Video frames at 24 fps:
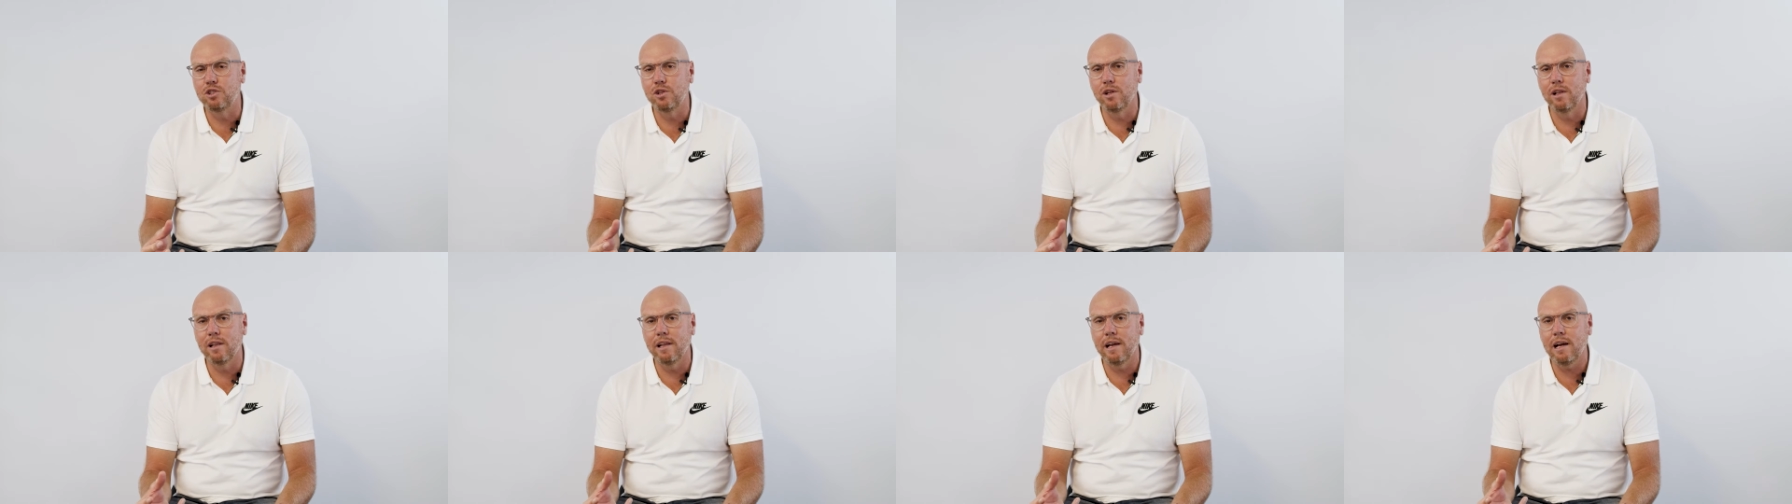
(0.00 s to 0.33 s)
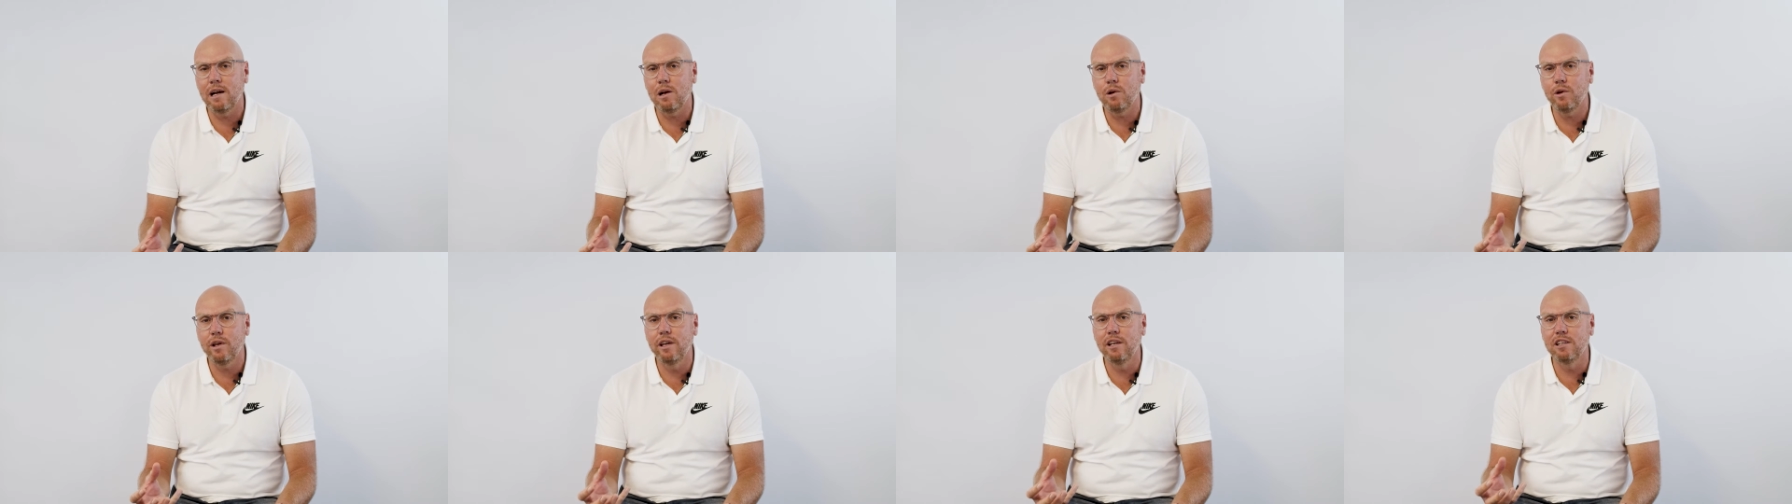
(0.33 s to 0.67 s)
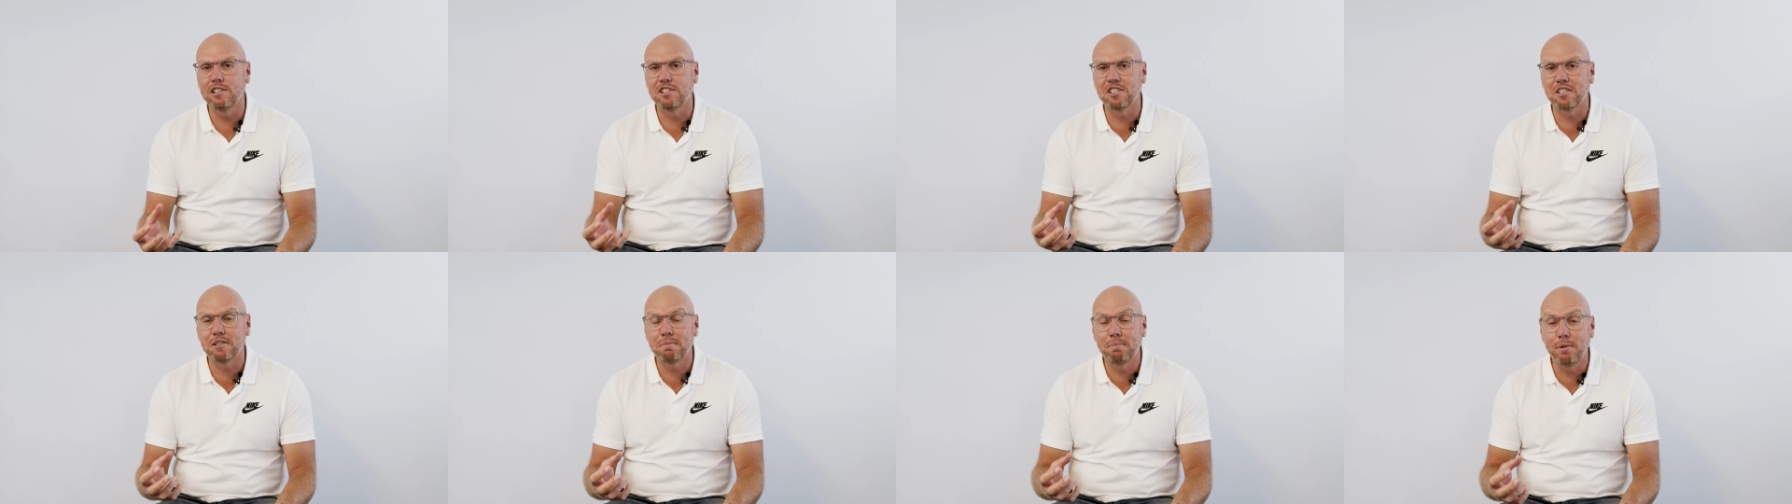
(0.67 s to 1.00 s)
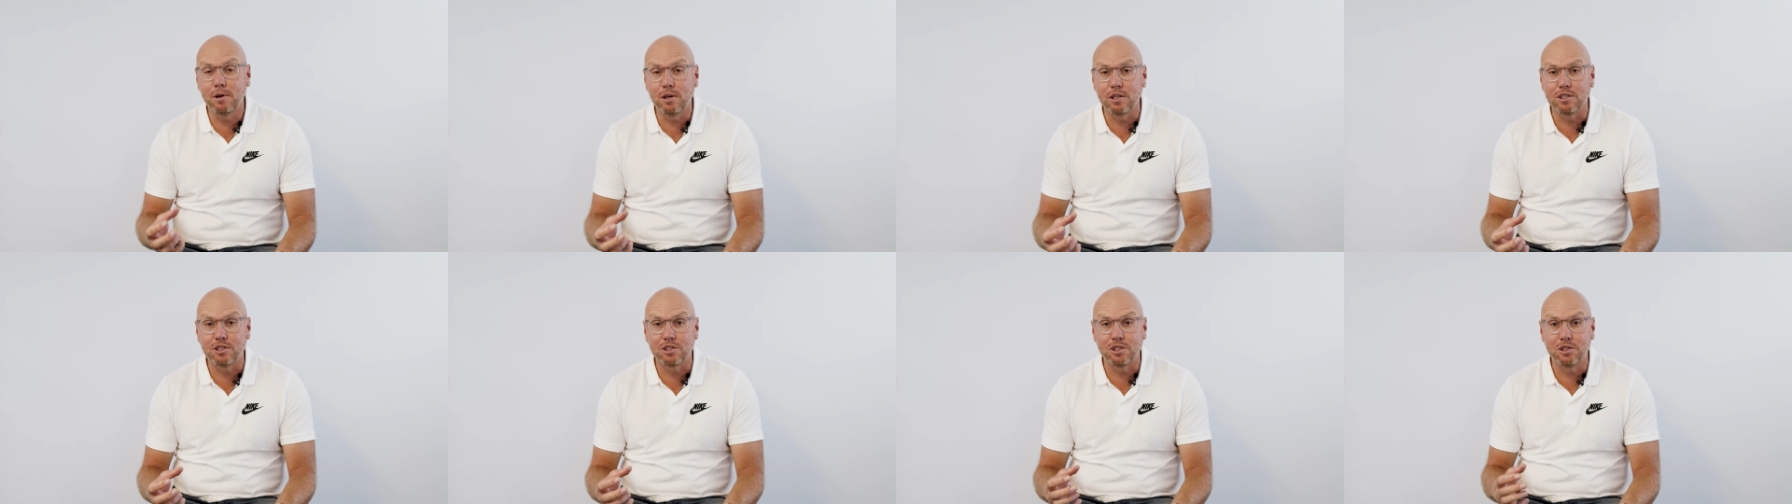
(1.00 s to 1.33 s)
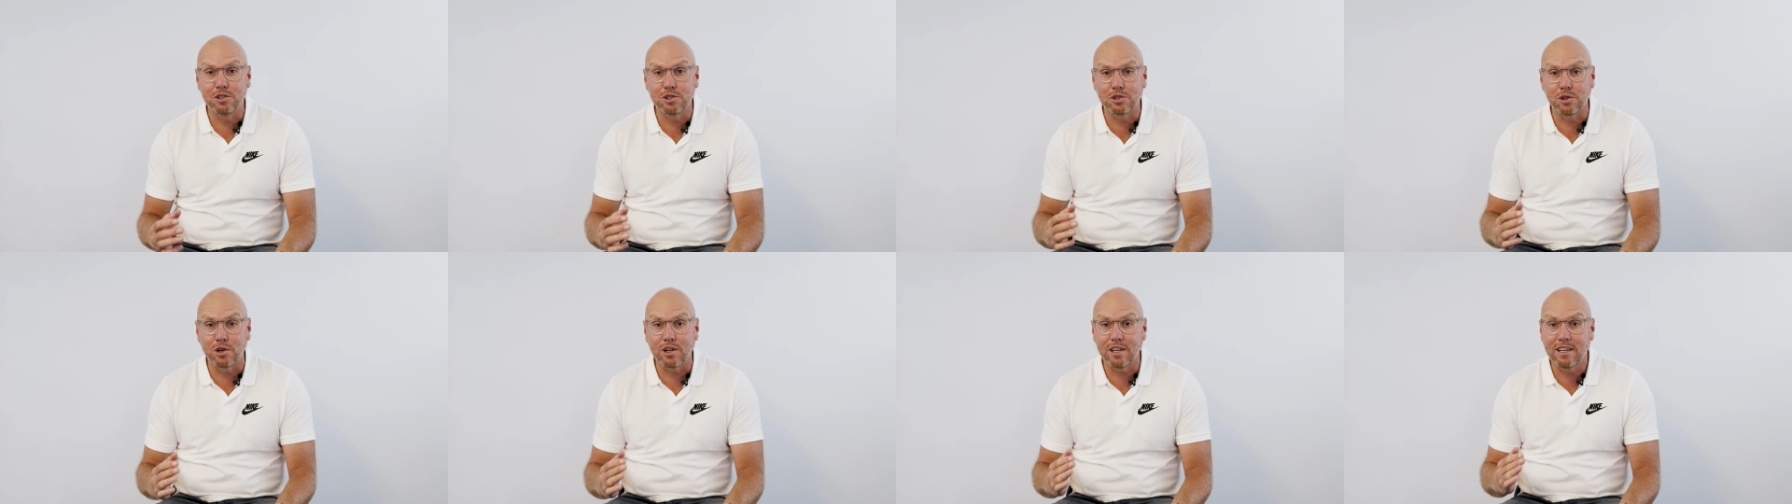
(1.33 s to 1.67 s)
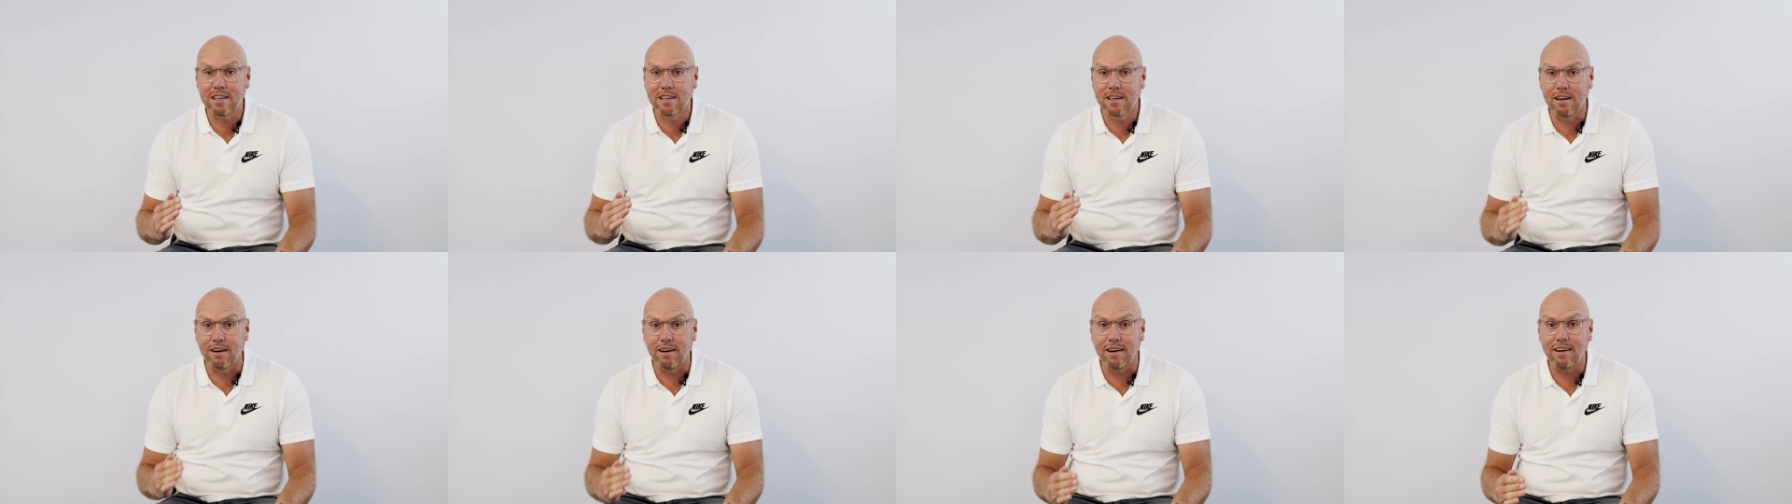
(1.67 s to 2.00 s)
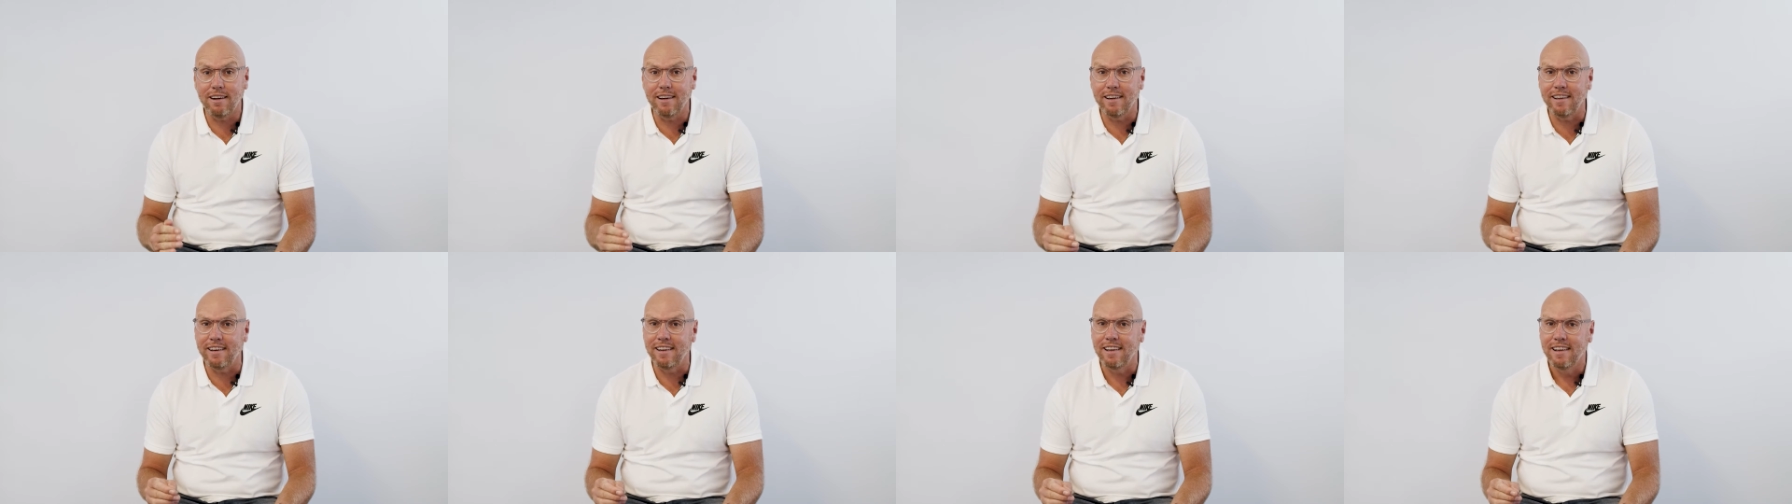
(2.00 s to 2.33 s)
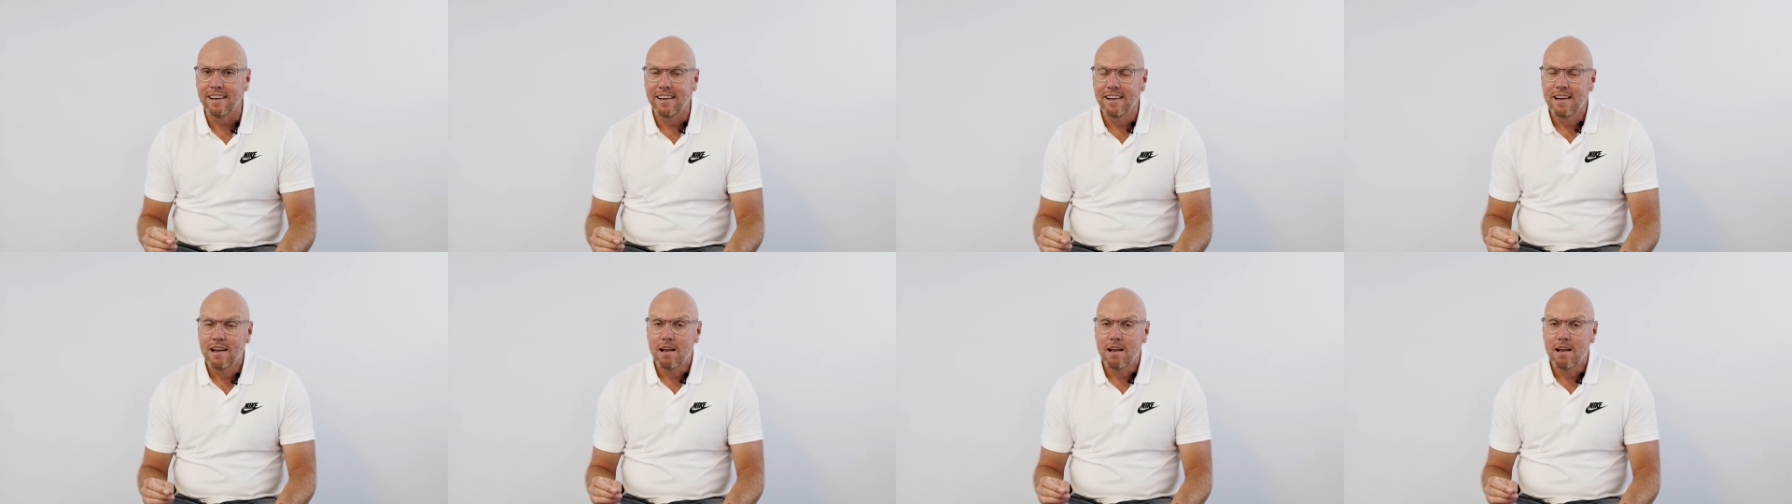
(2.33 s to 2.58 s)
to allow His Spirit to sort of guide